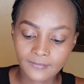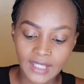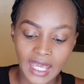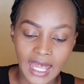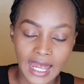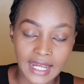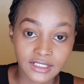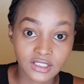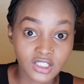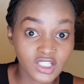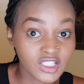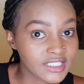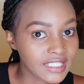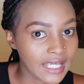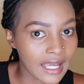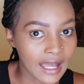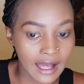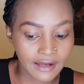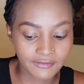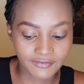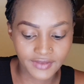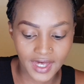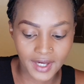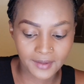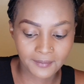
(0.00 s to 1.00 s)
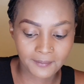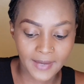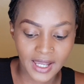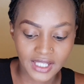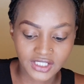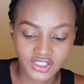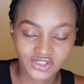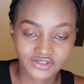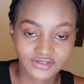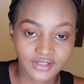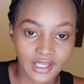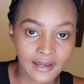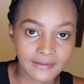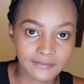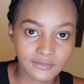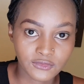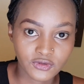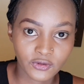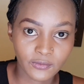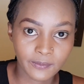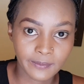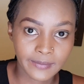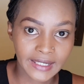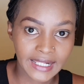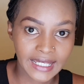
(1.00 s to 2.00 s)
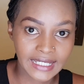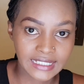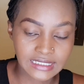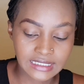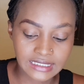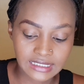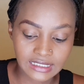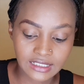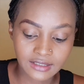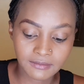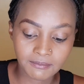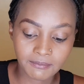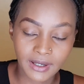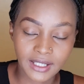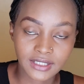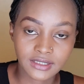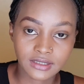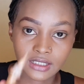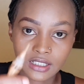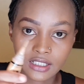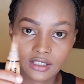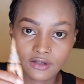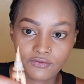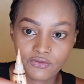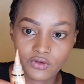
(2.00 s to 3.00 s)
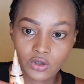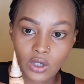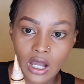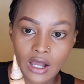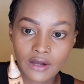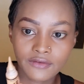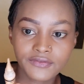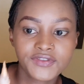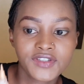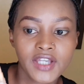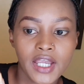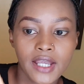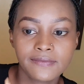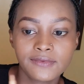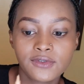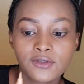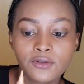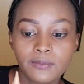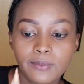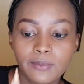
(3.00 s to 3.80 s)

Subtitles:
I don't have that much time to blend in, but if you have time to